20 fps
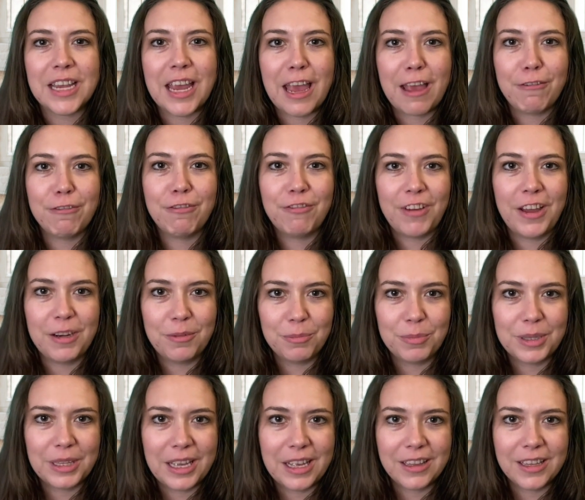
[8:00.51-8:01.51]
a fun
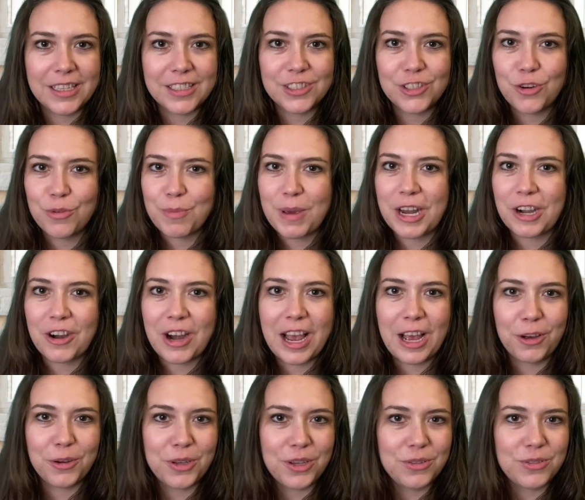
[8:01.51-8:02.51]
playlist no matter
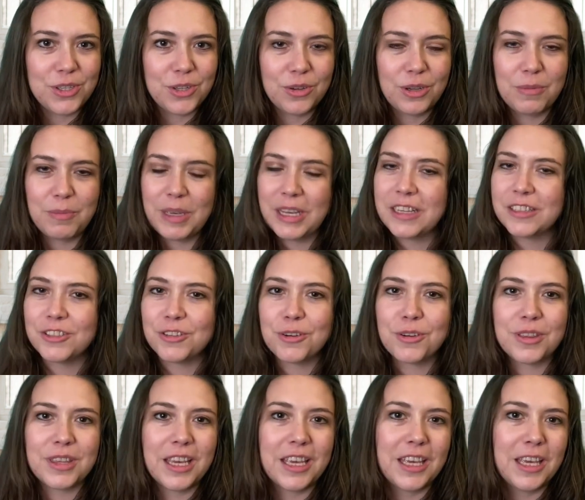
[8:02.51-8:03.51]
how you do it, because you're
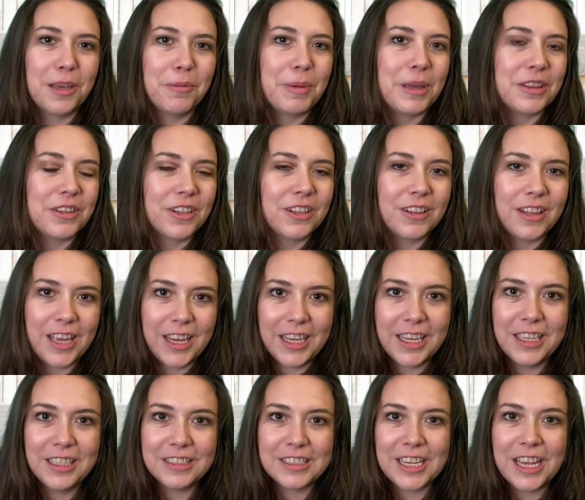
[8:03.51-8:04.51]
thinking about the
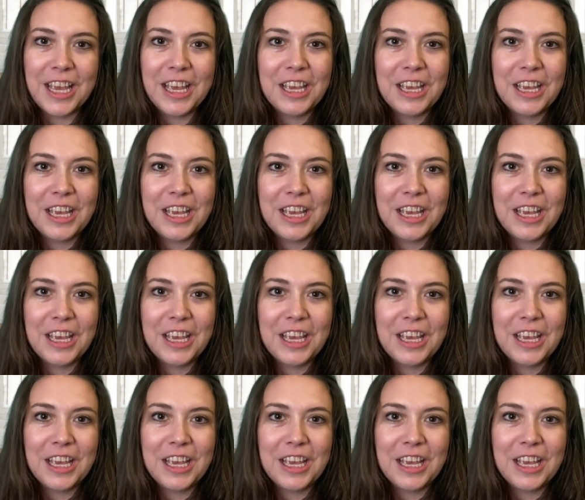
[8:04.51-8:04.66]
client,